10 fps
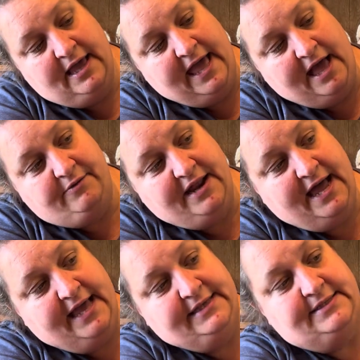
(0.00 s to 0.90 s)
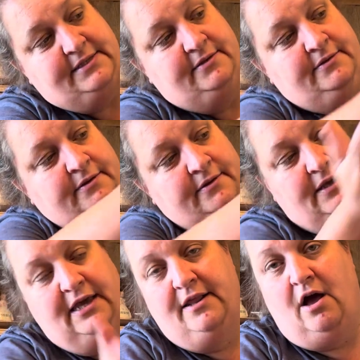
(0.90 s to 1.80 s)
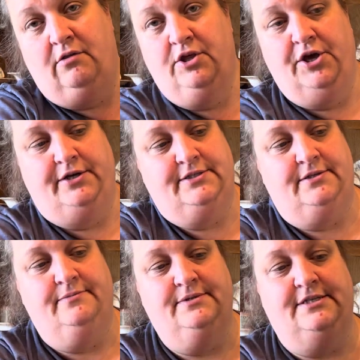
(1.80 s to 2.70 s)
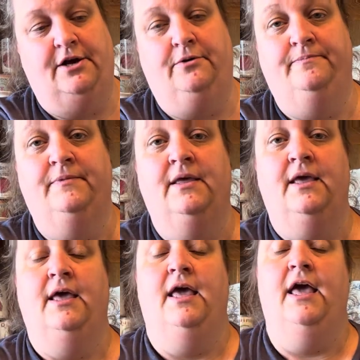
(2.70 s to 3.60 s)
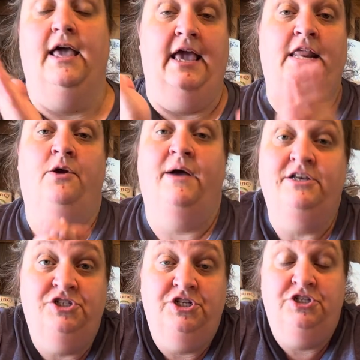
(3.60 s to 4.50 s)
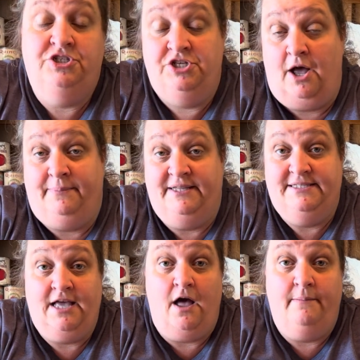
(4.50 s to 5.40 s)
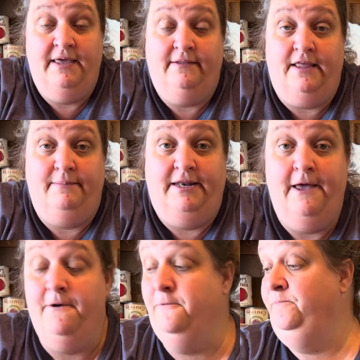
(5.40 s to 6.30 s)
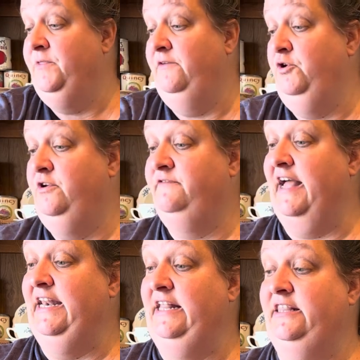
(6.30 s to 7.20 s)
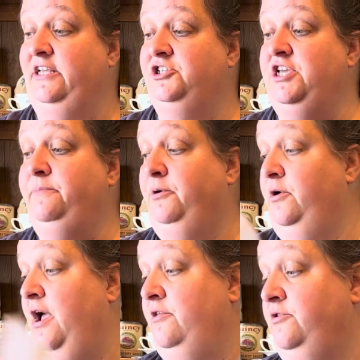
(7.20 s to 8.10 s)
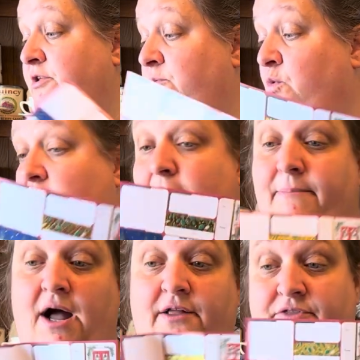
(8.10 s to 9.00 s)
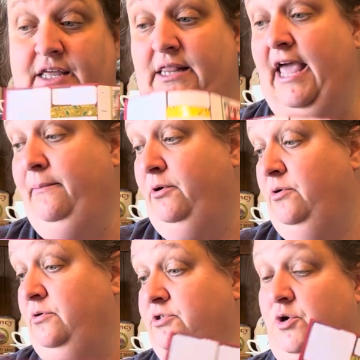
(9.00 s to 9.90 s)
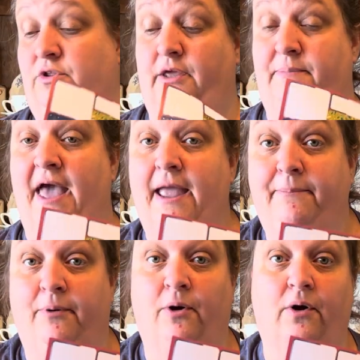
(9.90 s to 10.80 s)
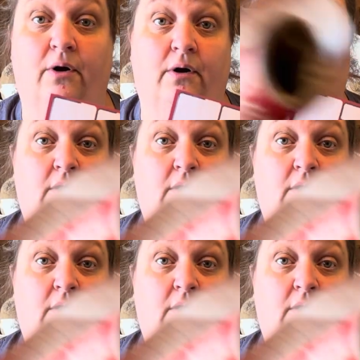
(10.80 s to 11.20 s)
how nice it all looks. So any questions, y'all please comment. Let me know if you can find anything cheaper other than where I bought the labels or the paper,